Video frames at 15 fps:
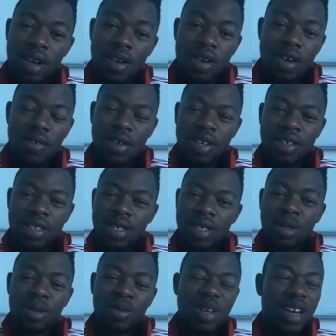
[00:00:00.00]
I love it. This
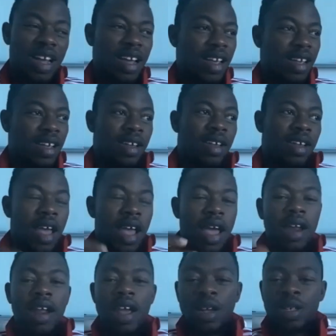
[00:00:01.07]
would be like
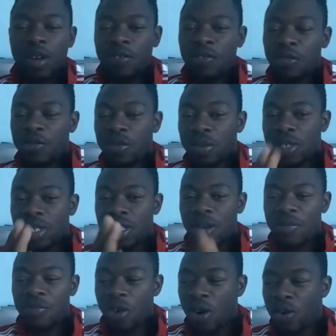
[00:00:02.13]
an extra f-
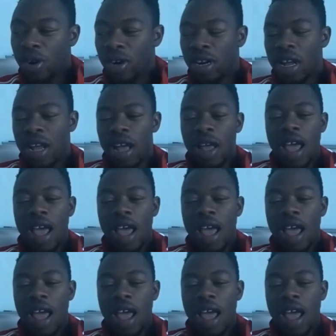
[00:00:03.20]
step forward.